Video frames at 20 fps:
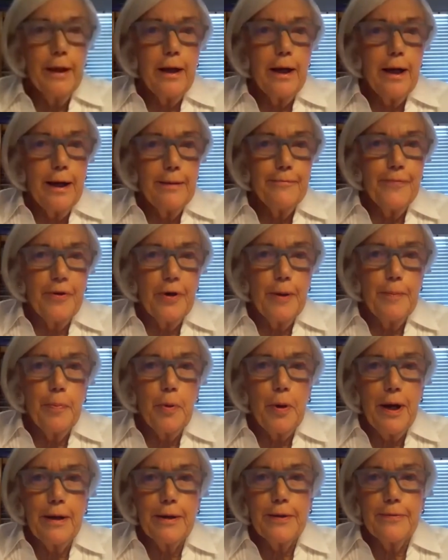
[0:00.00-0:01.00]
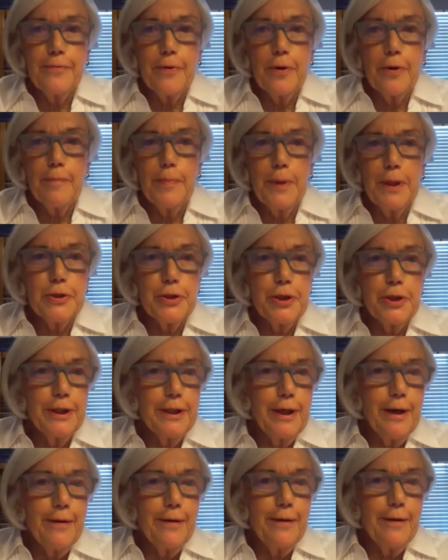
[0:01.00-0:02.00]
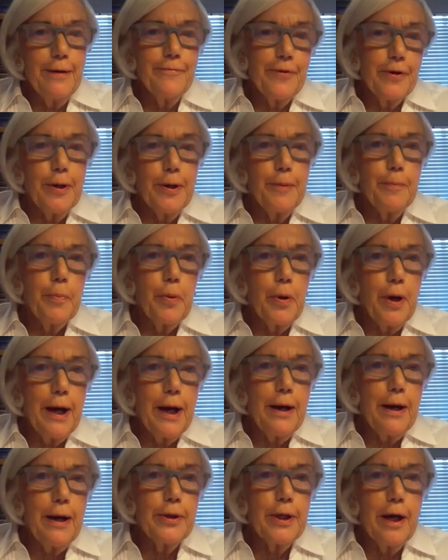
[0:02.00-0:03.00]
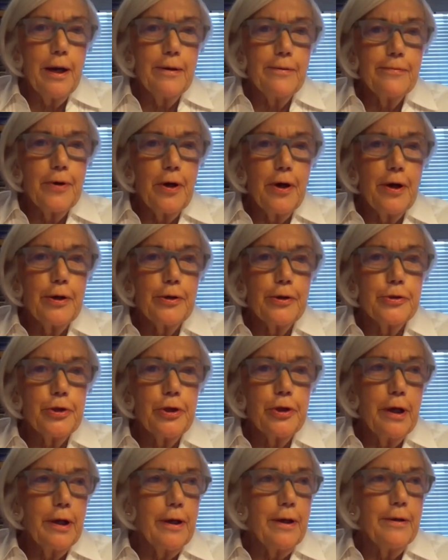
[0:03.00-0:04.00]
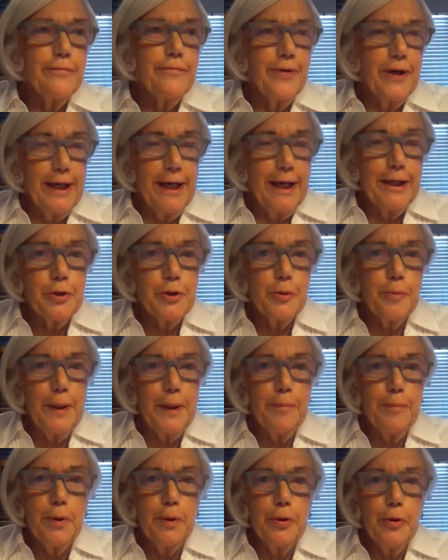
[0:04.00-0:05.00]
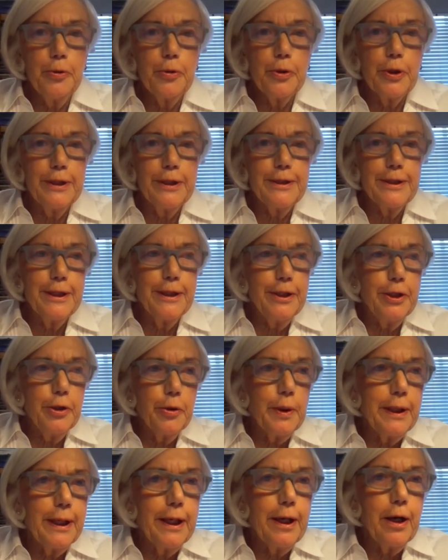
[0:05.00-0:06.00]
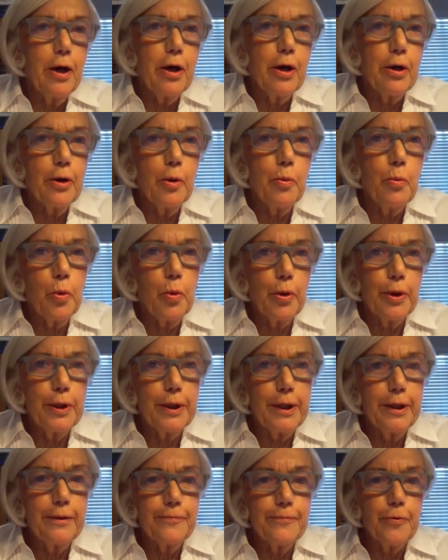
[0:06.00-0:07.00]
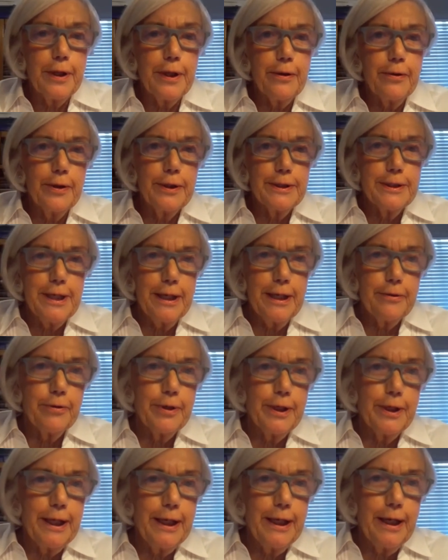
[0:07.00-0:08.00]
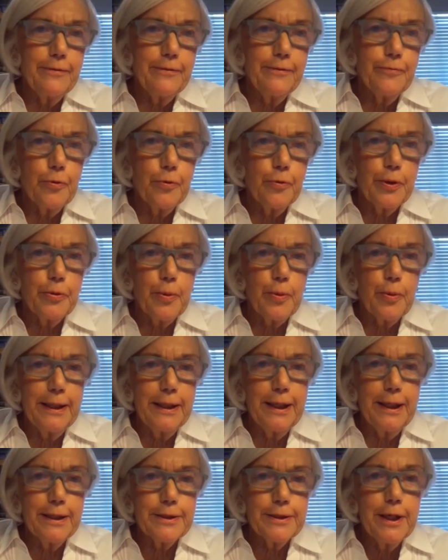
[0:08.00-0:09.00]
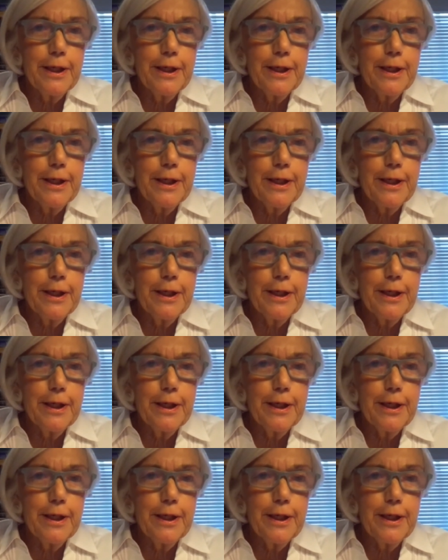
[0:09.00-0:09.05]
I'm very proud of our budget, and I'm very proud of our financial people who continually are awarded for their integrity and forthrightness